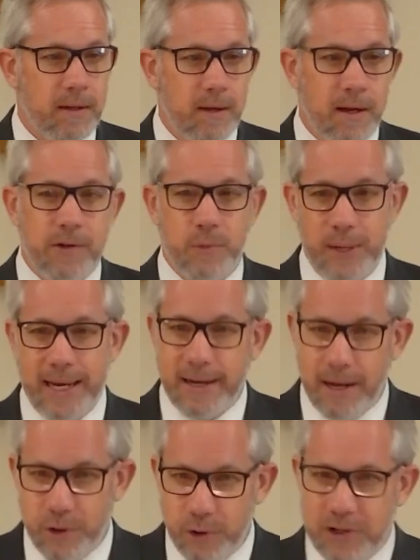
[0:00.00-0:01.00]
because we can
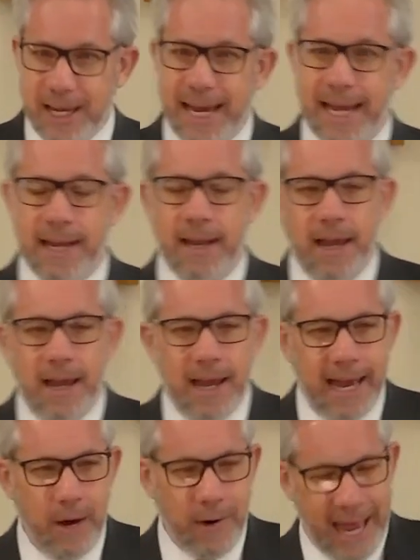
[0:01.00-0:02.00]
understand
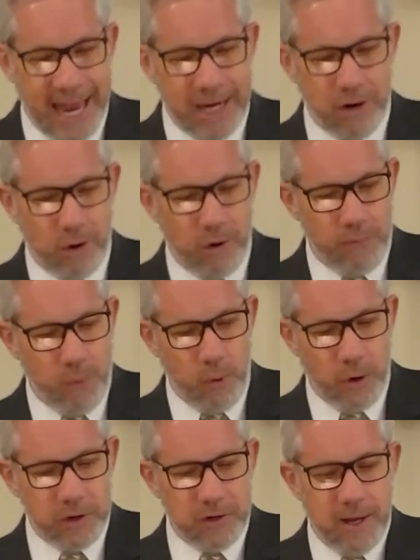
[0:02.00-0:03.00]
how angular
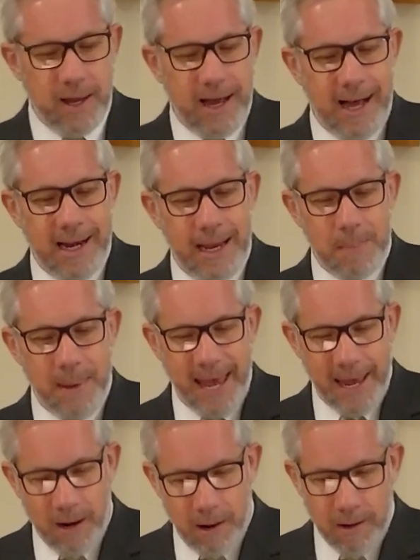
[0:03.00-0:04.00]
force on a
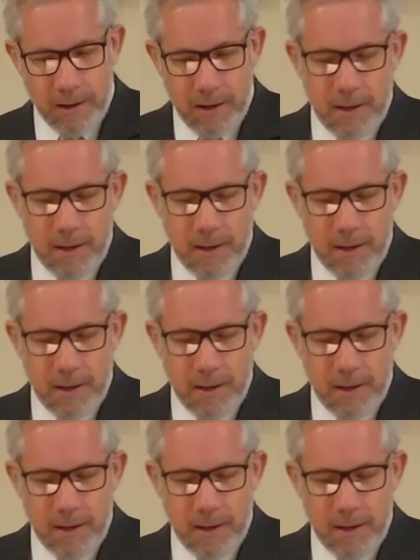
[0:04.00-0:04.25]
pedal